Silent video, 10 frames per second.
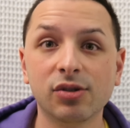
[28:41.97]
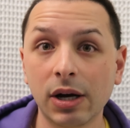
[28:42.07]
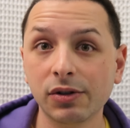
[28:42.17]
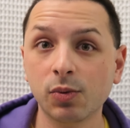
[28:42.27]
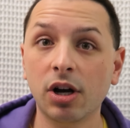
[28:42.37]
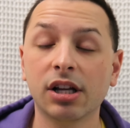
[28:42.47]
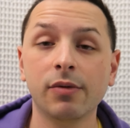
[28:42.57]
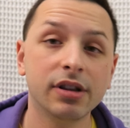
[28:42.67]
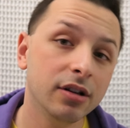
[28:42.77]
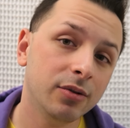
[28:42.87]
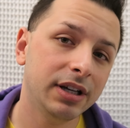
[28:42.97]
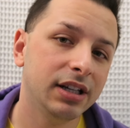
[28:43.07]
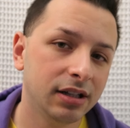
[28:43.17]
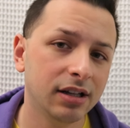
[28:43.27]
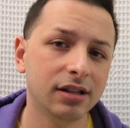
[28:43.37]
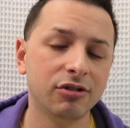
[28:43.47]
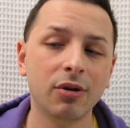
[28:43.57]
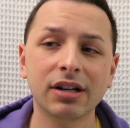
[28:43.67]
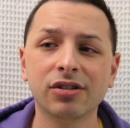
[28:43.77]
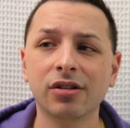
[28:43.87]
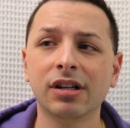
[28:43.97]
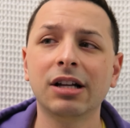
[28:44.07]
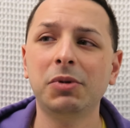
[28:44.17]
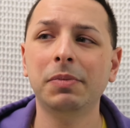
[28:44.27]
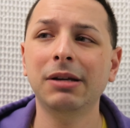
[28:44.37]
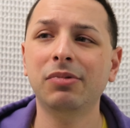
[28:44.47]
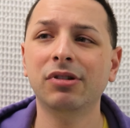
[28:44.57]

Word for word: So I was walking with Louis and the director and a couple people,